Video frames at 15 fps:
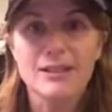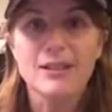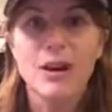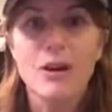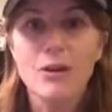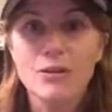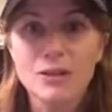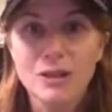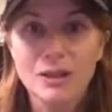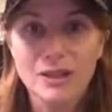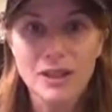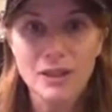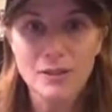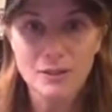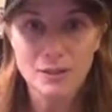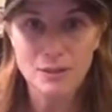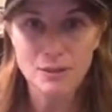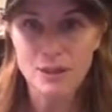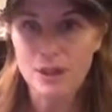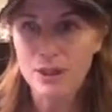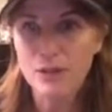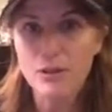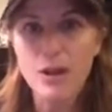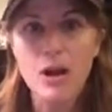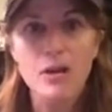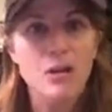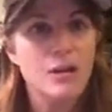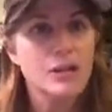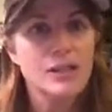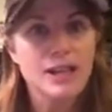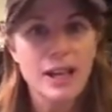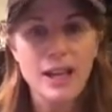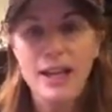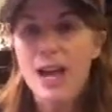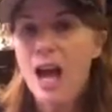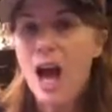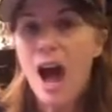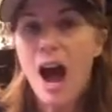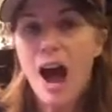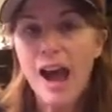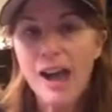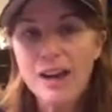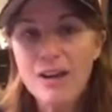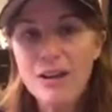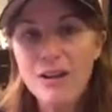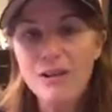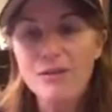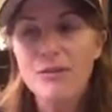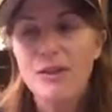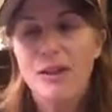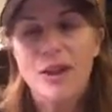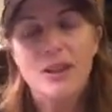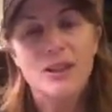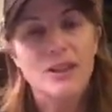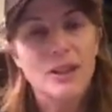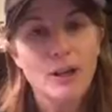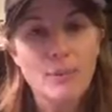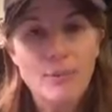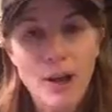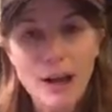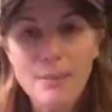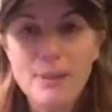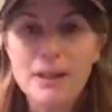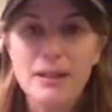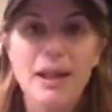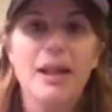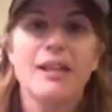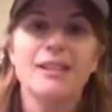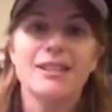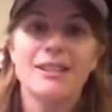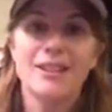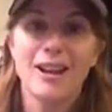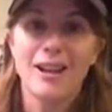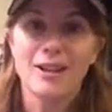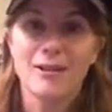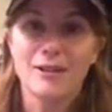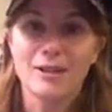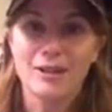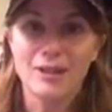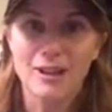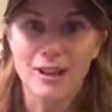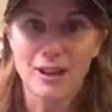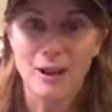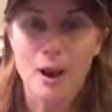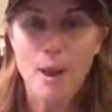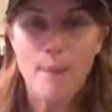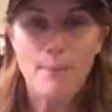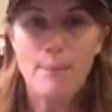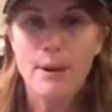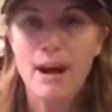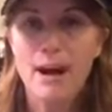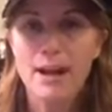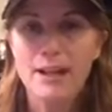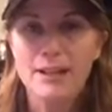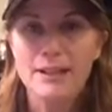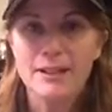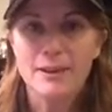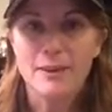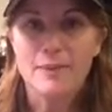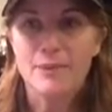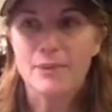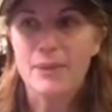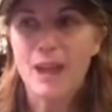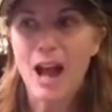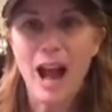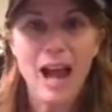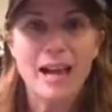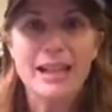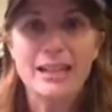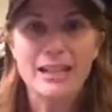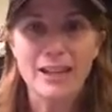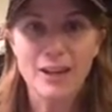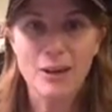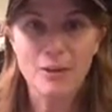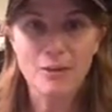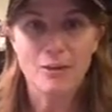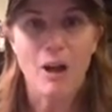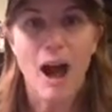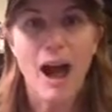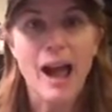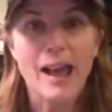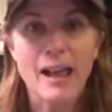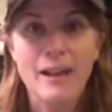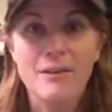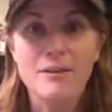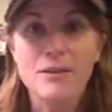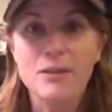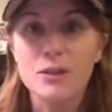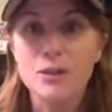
coach ourselves through it, to say, I know that there might be lions and tigers in there, but I can get through. I have the